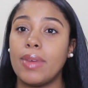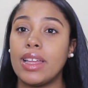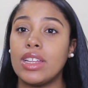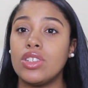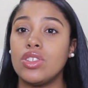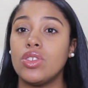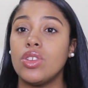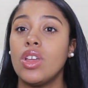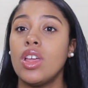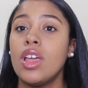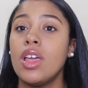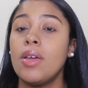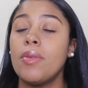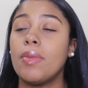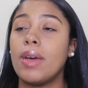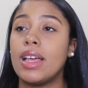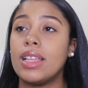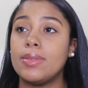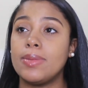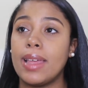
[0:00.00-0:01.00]
Mind you,
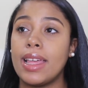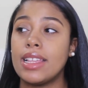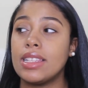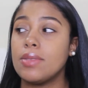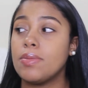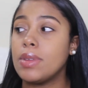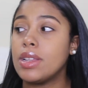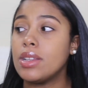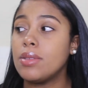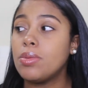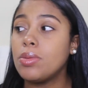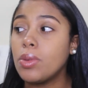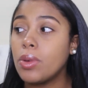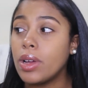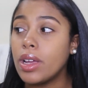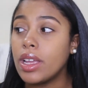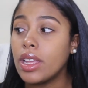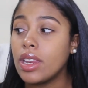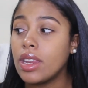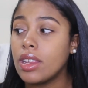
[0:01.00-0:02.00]
my husband hasn't been
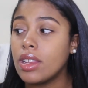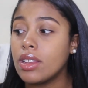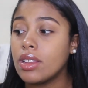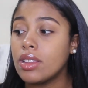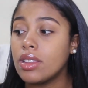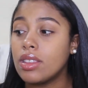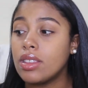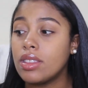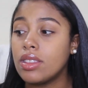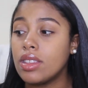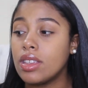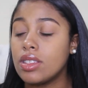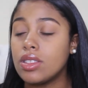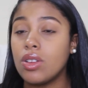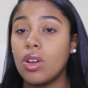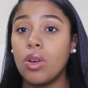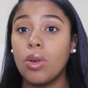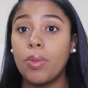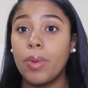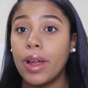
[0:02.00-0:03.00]
deployed this
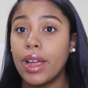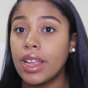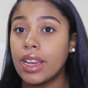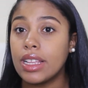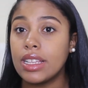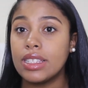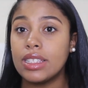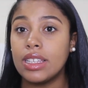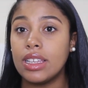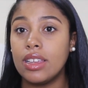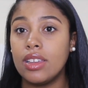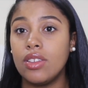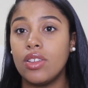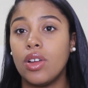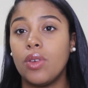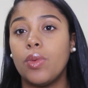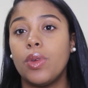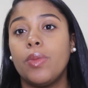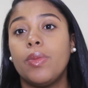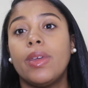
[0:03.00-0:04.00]
whole pregnancy. You
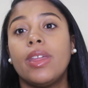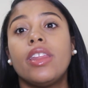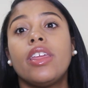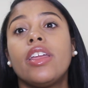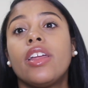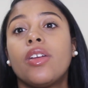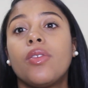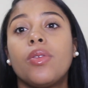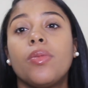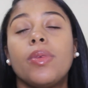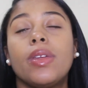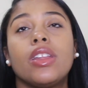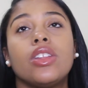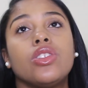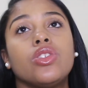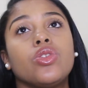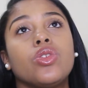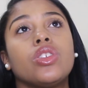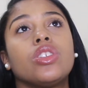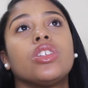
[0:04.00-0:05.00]
know, we've been here, we've been
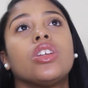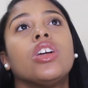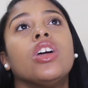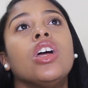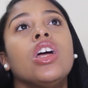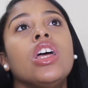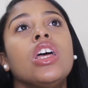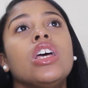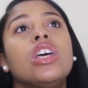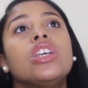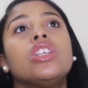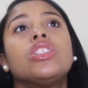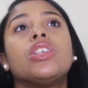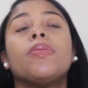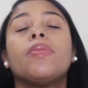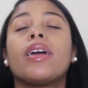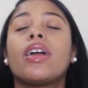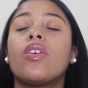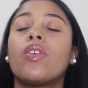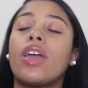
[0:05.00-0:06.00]
in Georgia. So
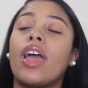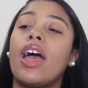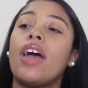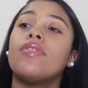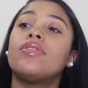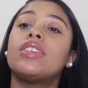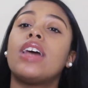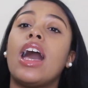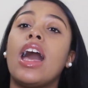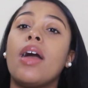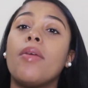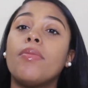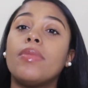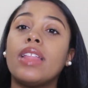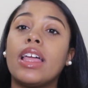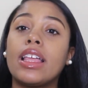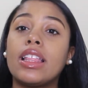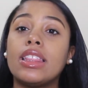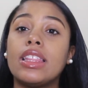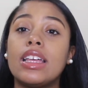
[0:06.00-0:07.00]
I'm like, okay, I have time.
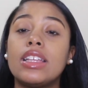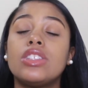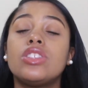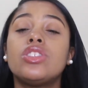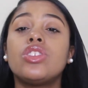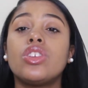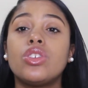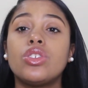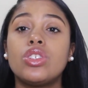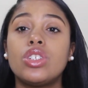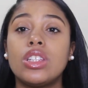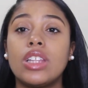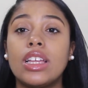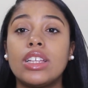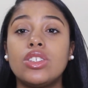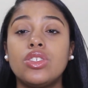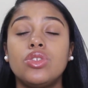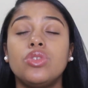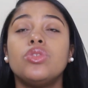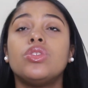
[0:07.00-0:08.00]
Like, let's search,
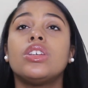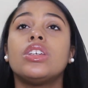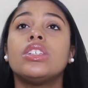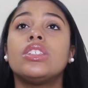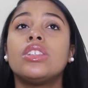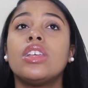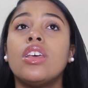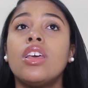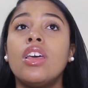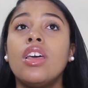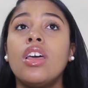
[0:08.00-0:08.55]
let's do this.